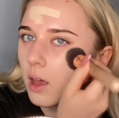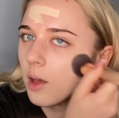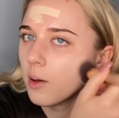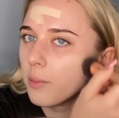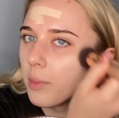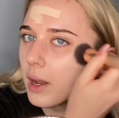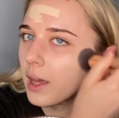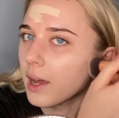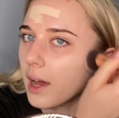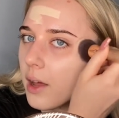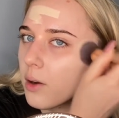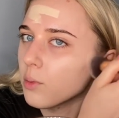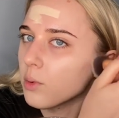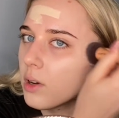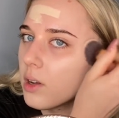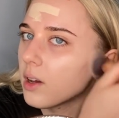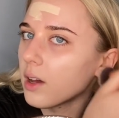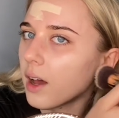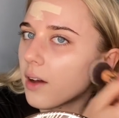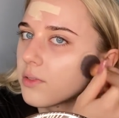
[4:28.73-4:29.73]
But like I don't
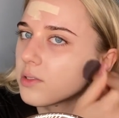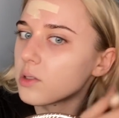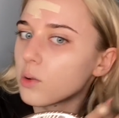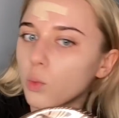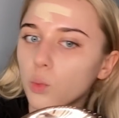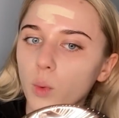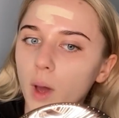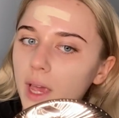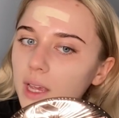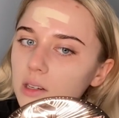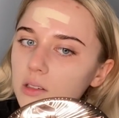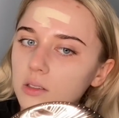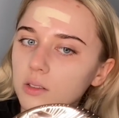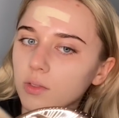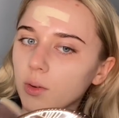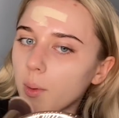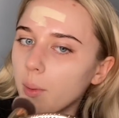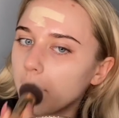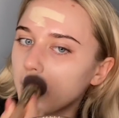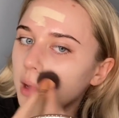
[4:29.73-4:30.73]
want to have to wait
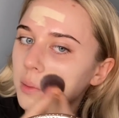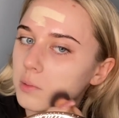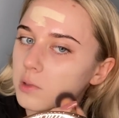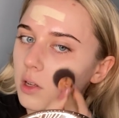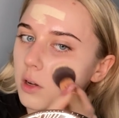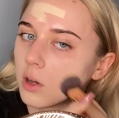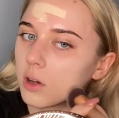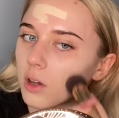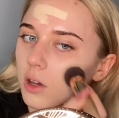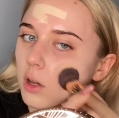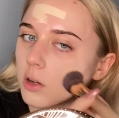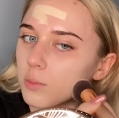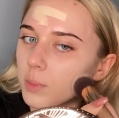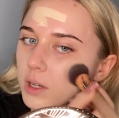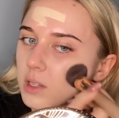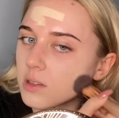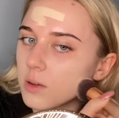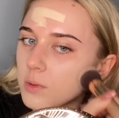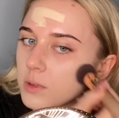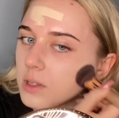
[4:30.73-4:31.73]
for my makeup to look good
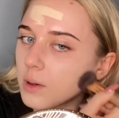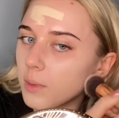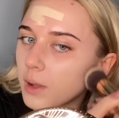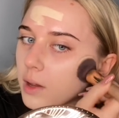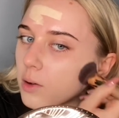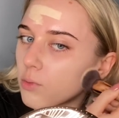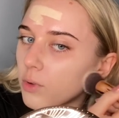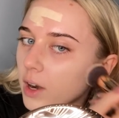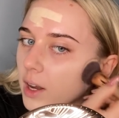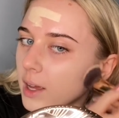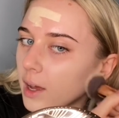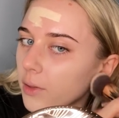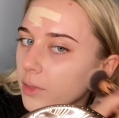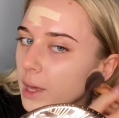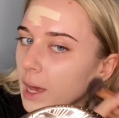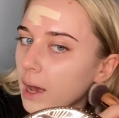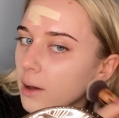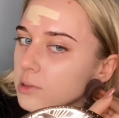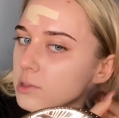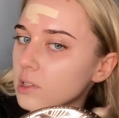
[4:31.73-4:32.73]
because sometimes I'm like running out the
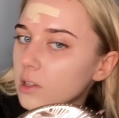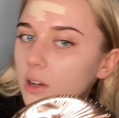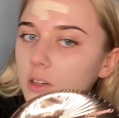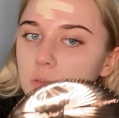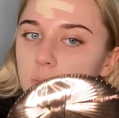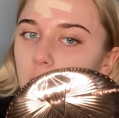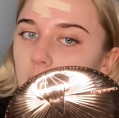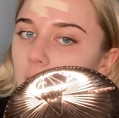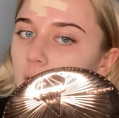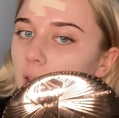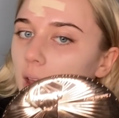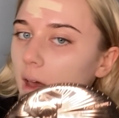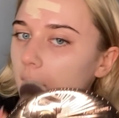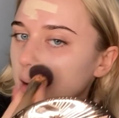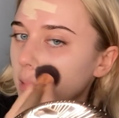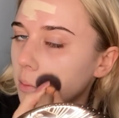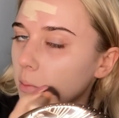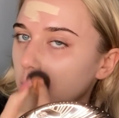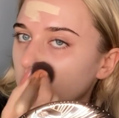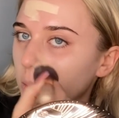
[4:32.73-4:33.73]
house last minute
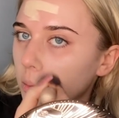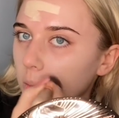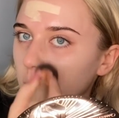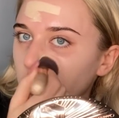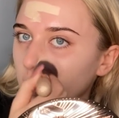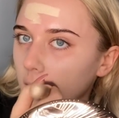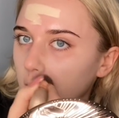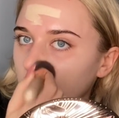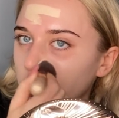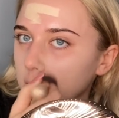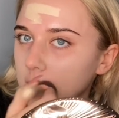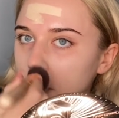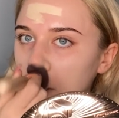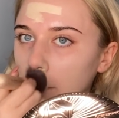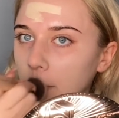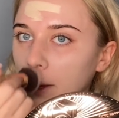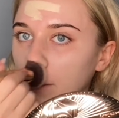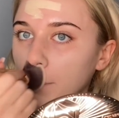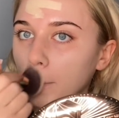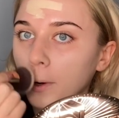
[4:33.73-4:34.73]
and like, are you
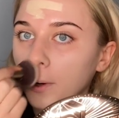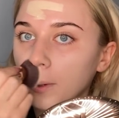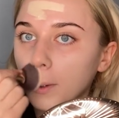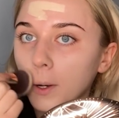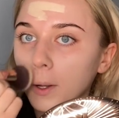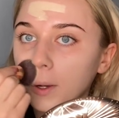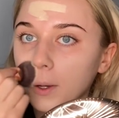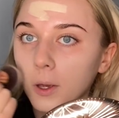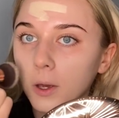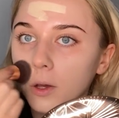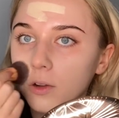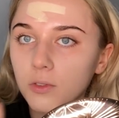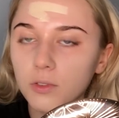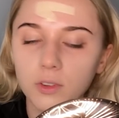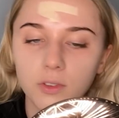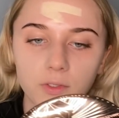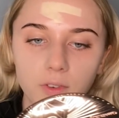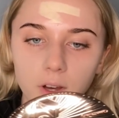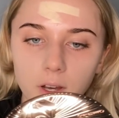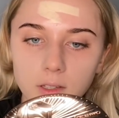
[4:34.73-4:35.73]
telling me I'm not gonna look good for
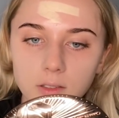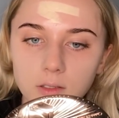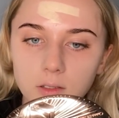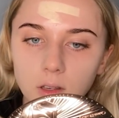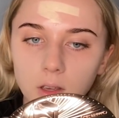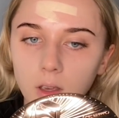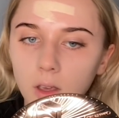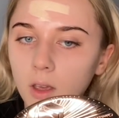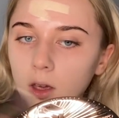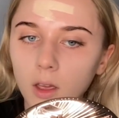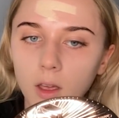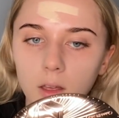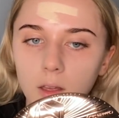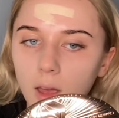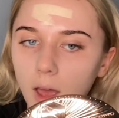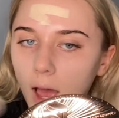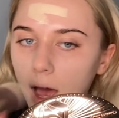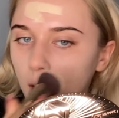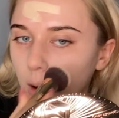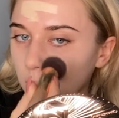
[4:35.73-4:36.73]
the first
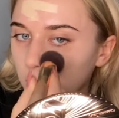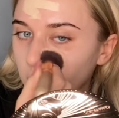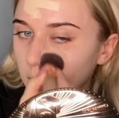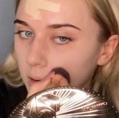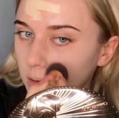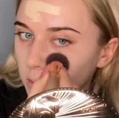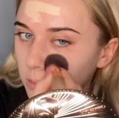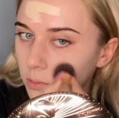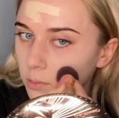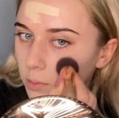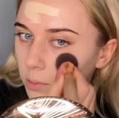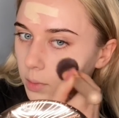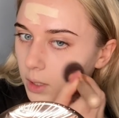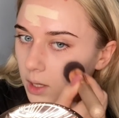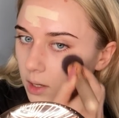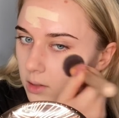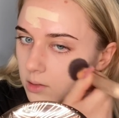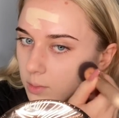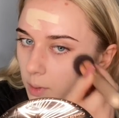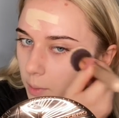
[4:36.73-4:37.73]
hour
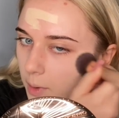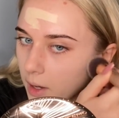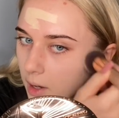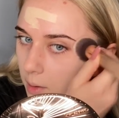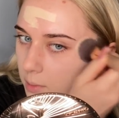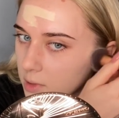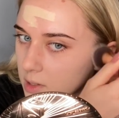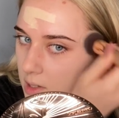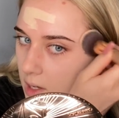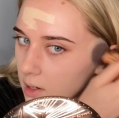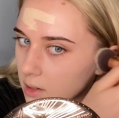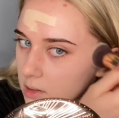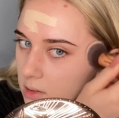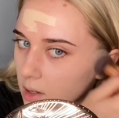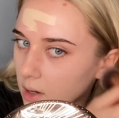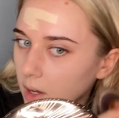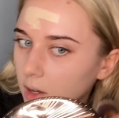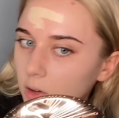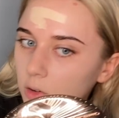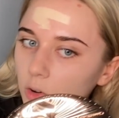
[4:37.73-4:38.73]
because my makeup decided to
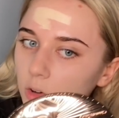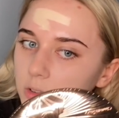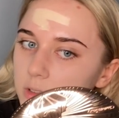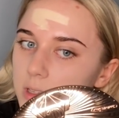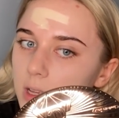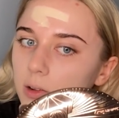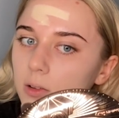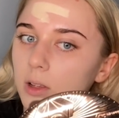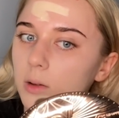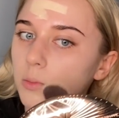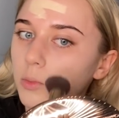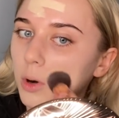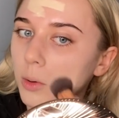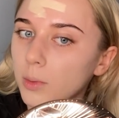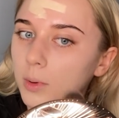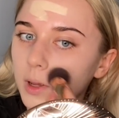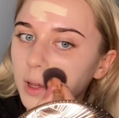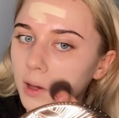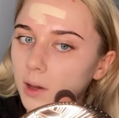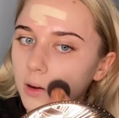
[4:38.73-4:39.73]
like not settle in
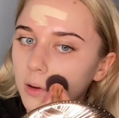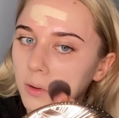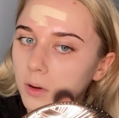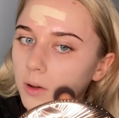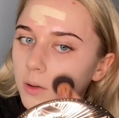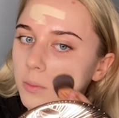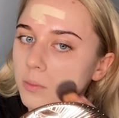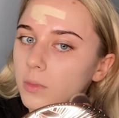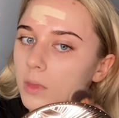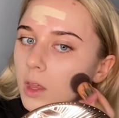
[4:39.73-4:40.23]
properly? I don't know.